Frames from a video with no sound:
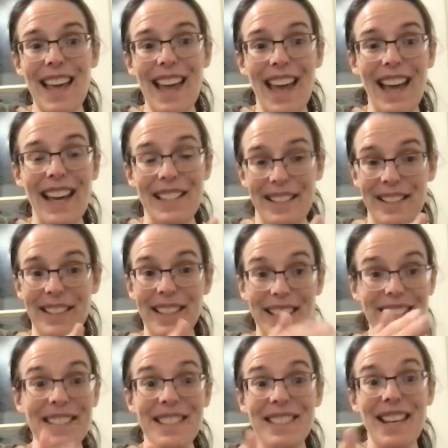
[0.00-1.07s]
And
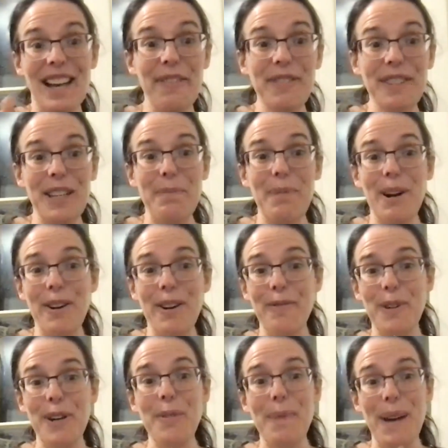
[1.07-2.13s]
this is definitely part of
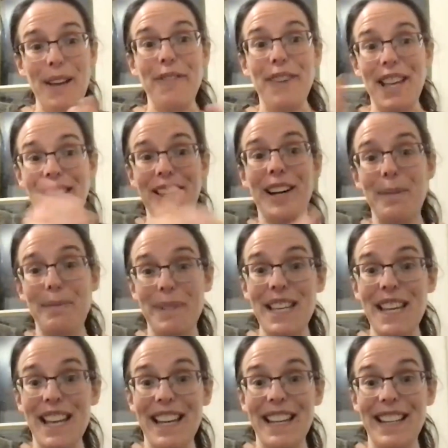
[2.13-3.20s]
where my faith comes
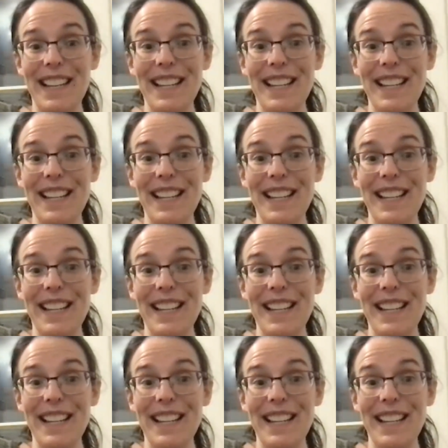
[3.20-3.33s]
in,